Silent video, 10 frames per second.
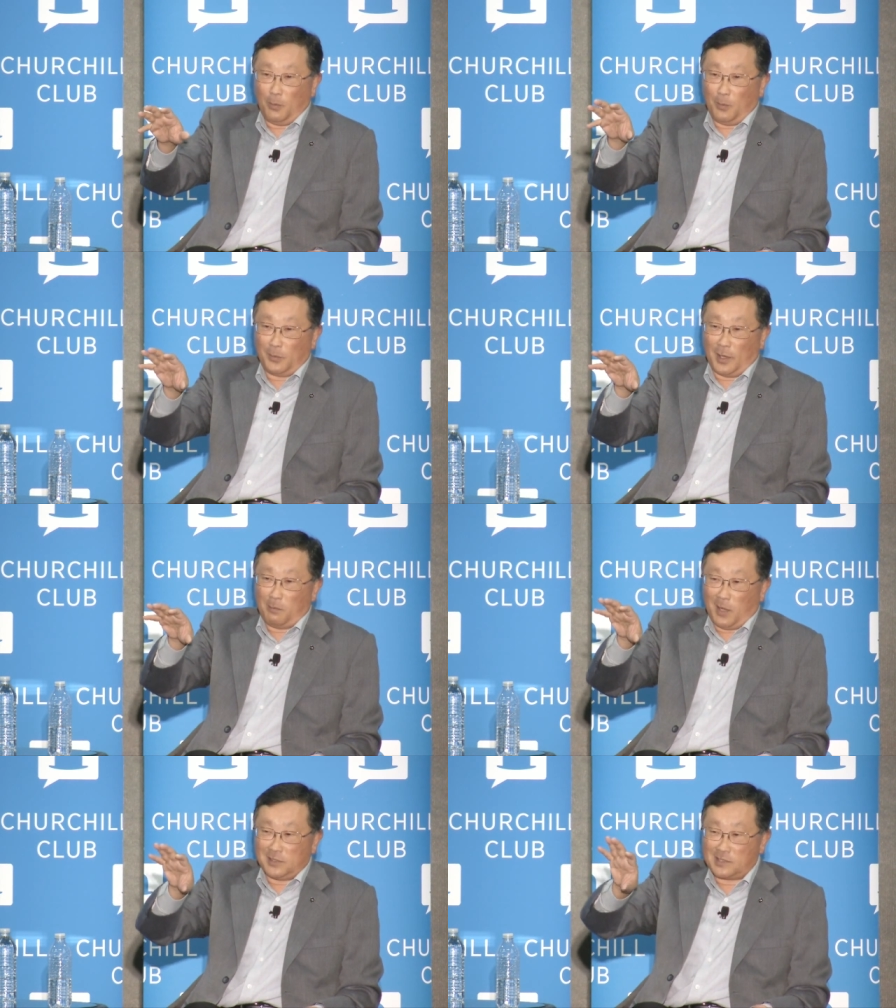that
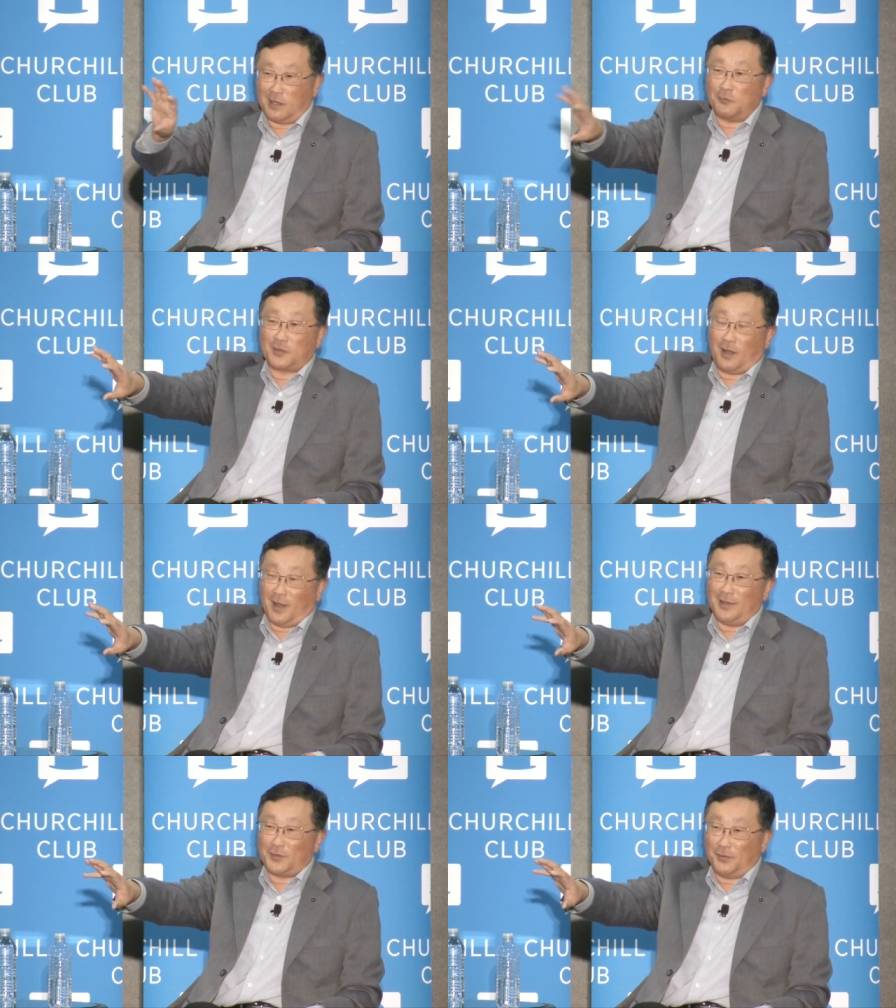my sales
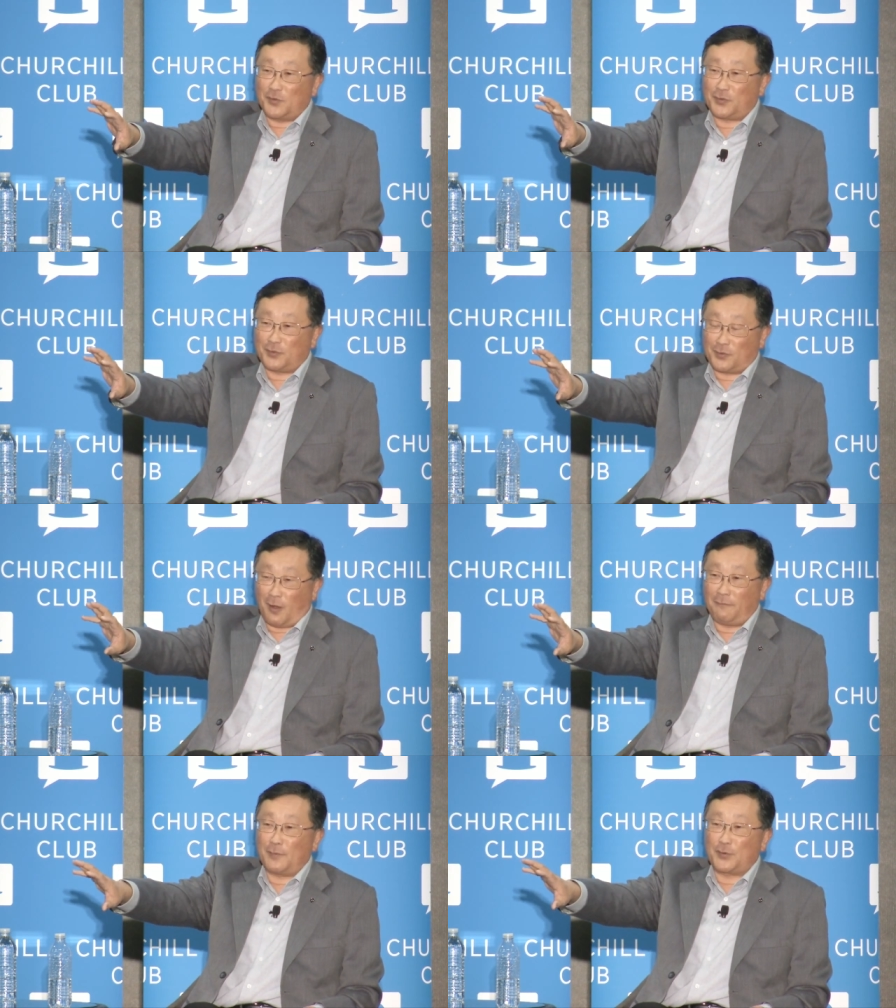guys on the
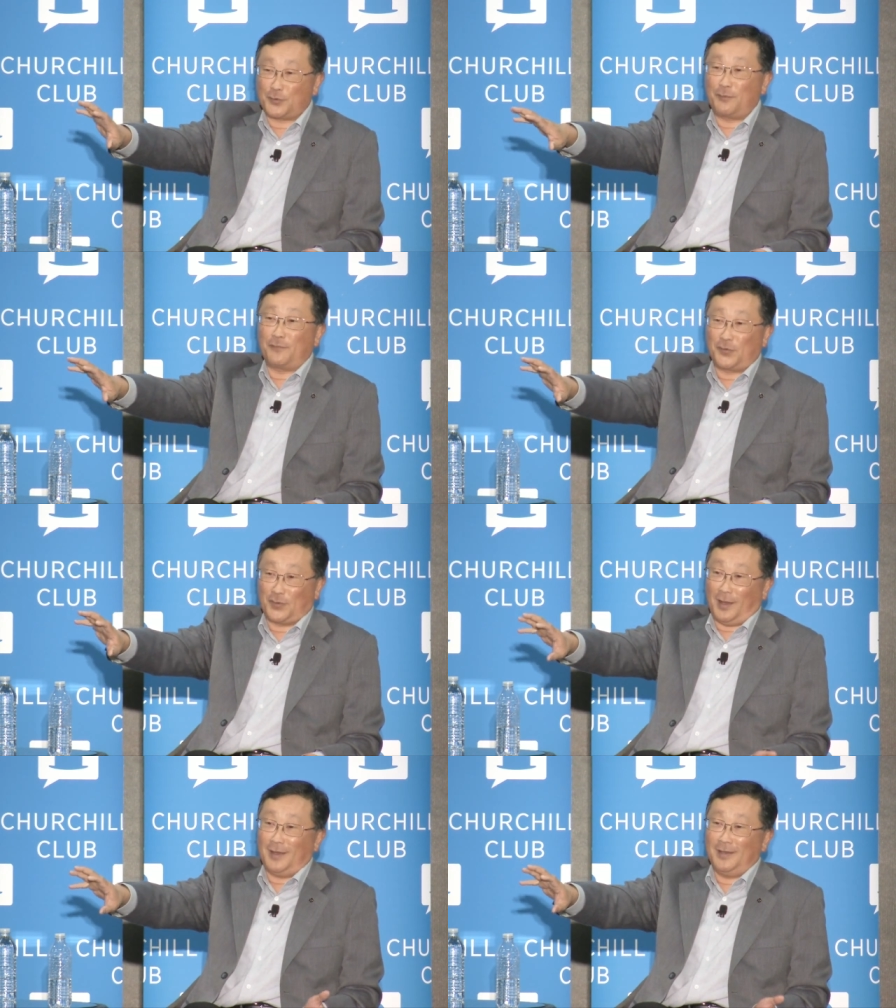software server
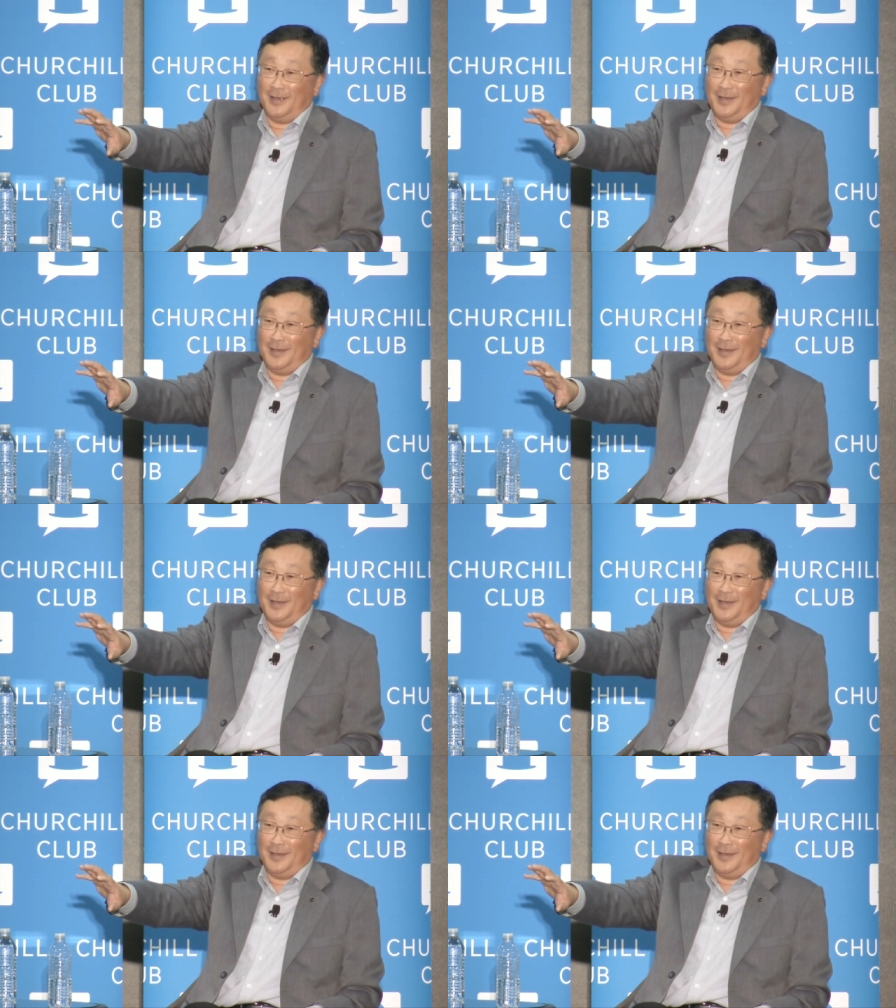side